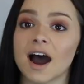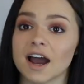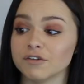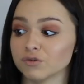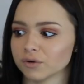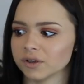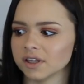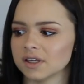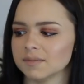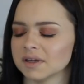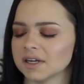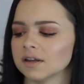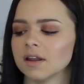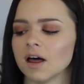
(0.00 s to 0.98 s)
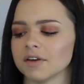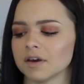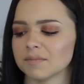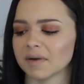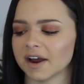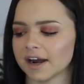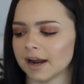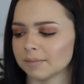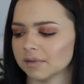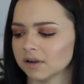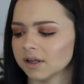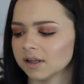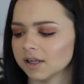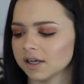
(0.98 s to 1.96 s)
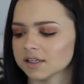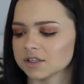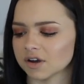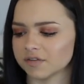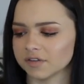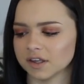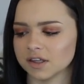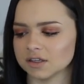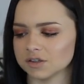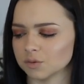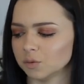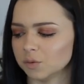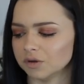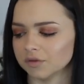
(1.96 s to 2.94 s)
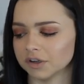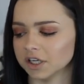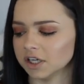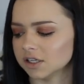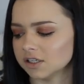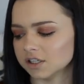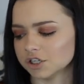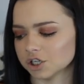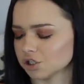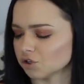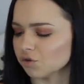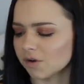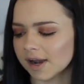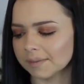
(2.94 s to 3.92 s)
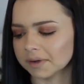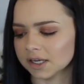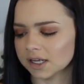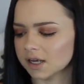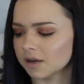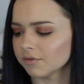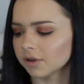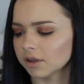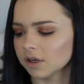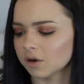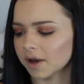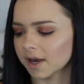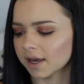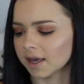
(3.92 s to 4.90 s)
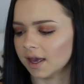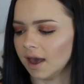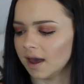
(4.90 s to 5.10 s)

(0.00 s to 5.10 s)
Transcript: I've really been loving pineapple lately, so I feel like these will be really good to just grab and eat really quick.